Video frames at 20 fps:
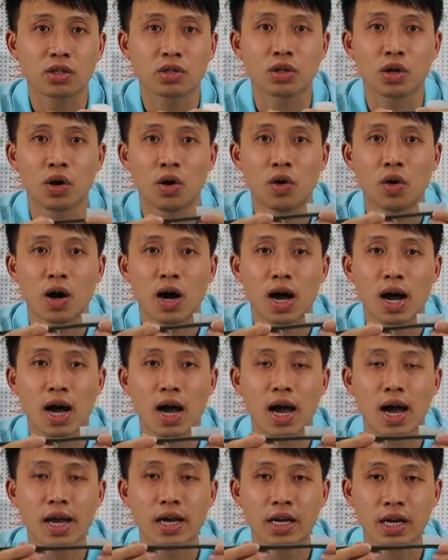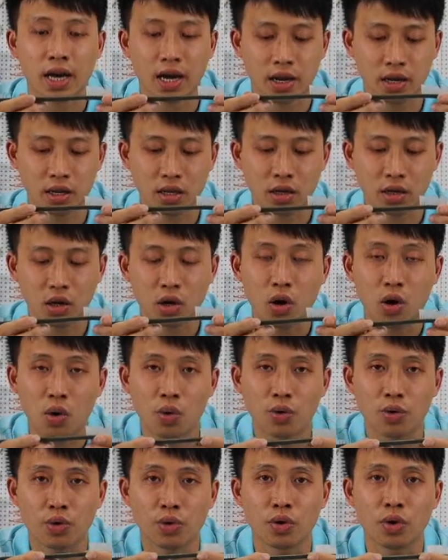So I can
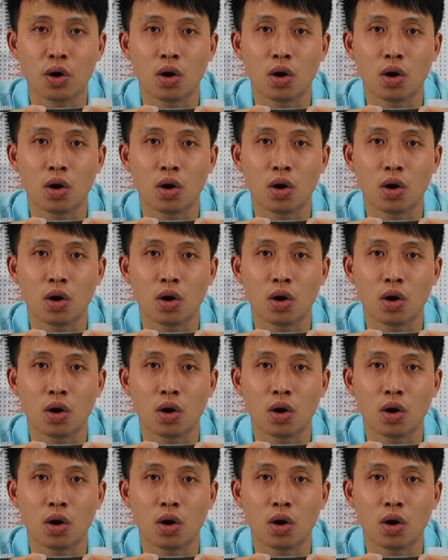quote you